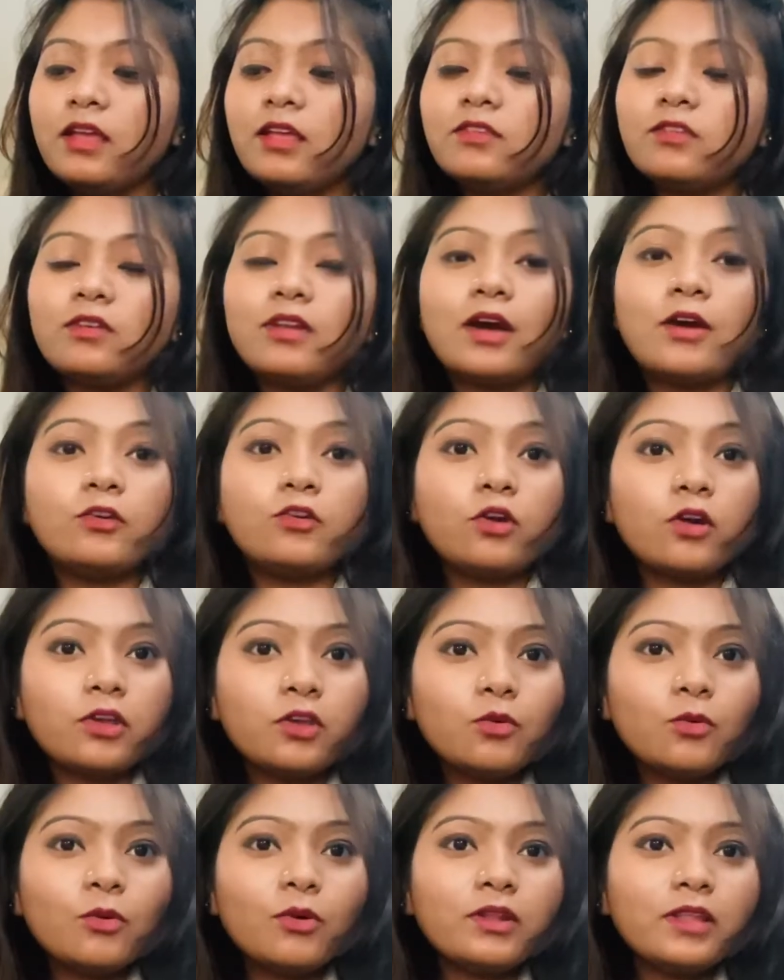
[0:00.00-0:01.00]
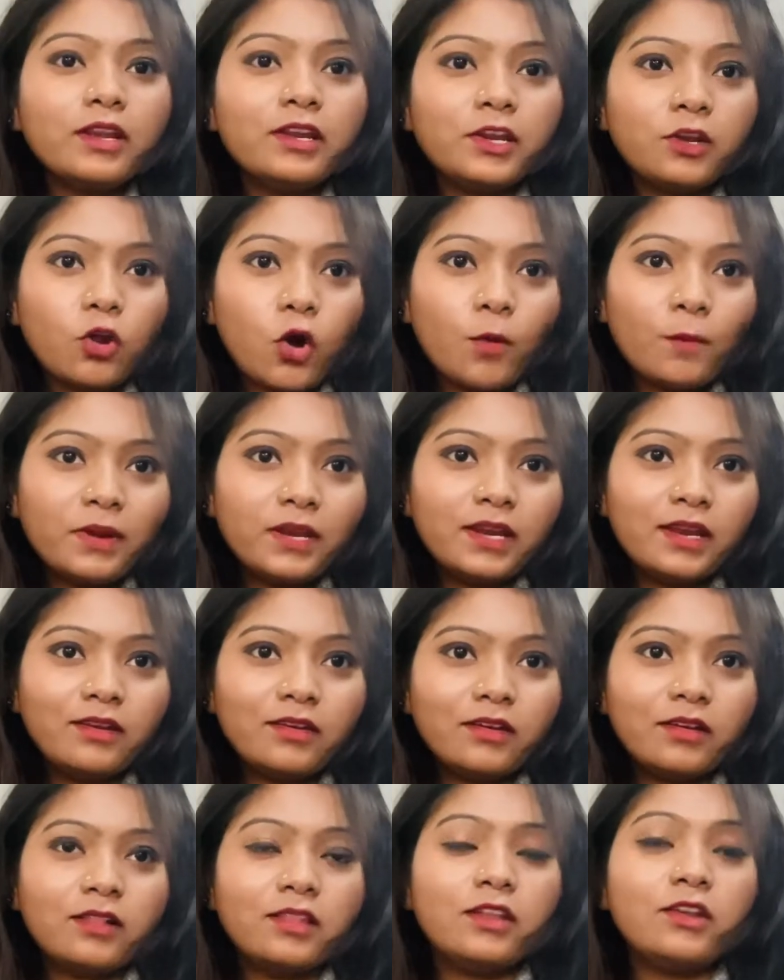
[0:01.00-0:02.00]
So now talking about the
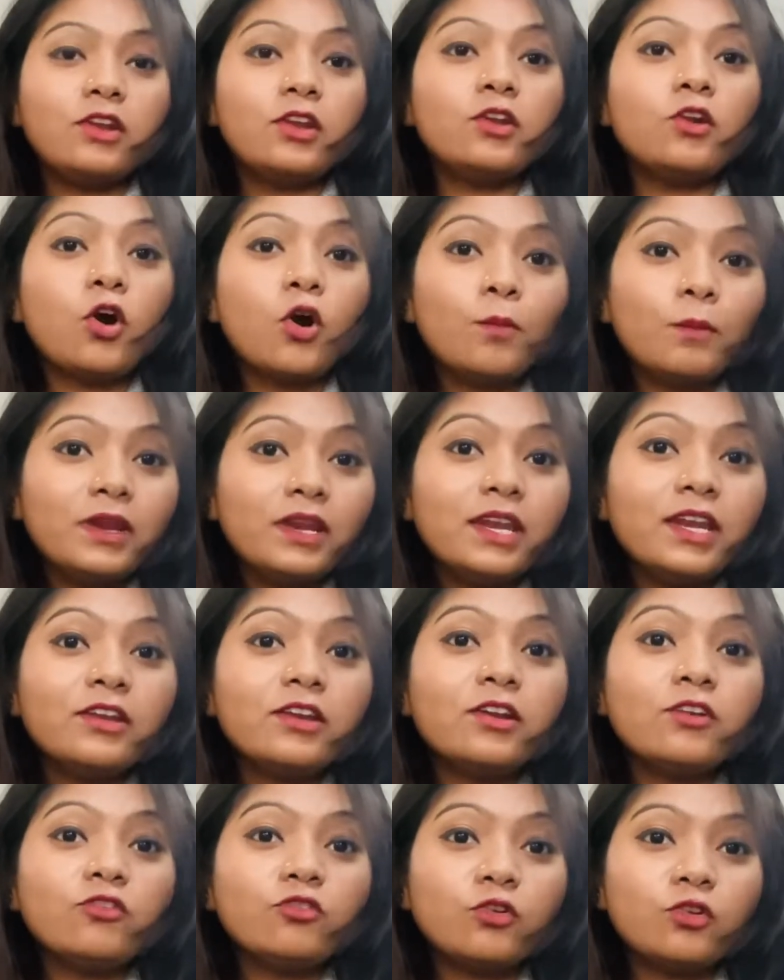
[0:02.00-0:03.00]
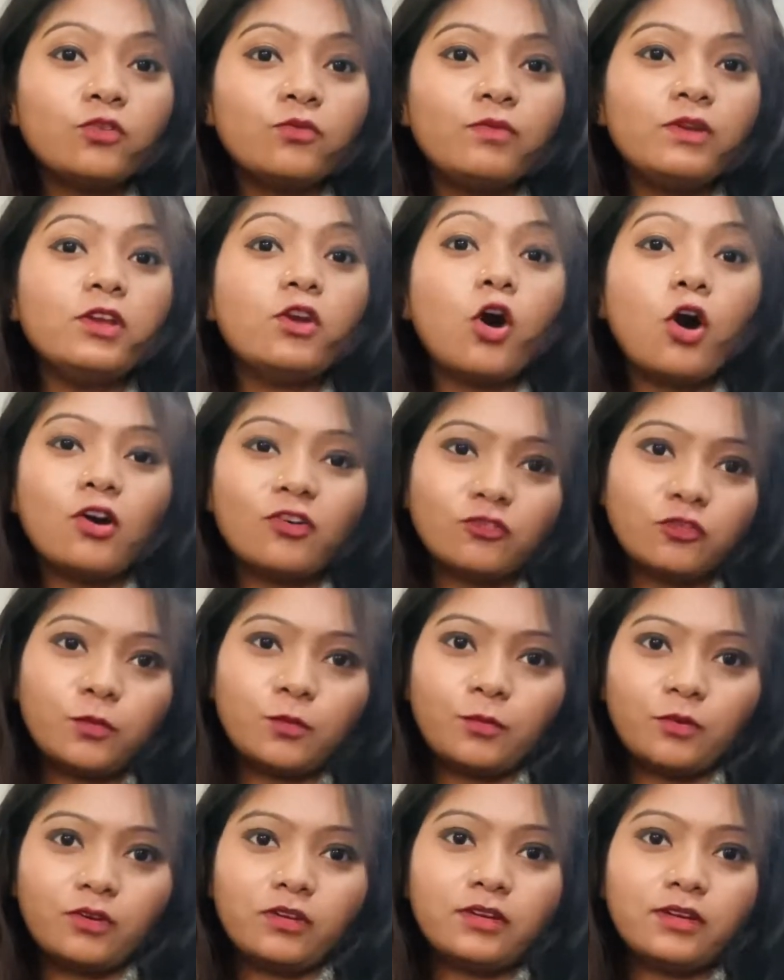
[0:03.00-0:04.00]
denominator, the denominator should be
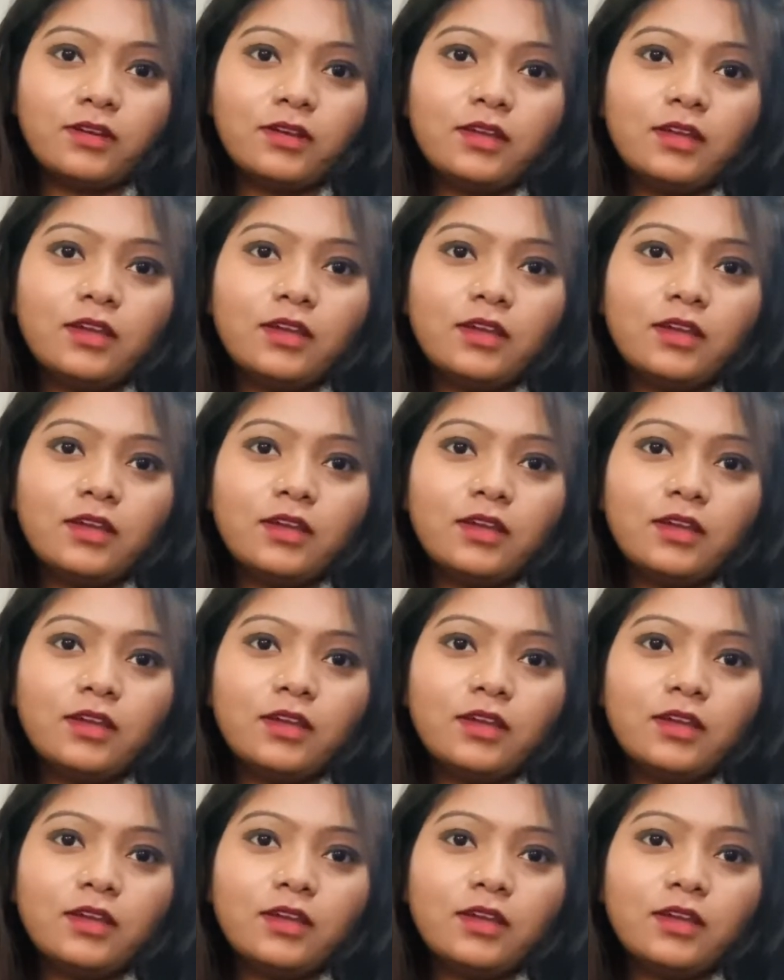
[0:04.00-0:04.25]
occiput.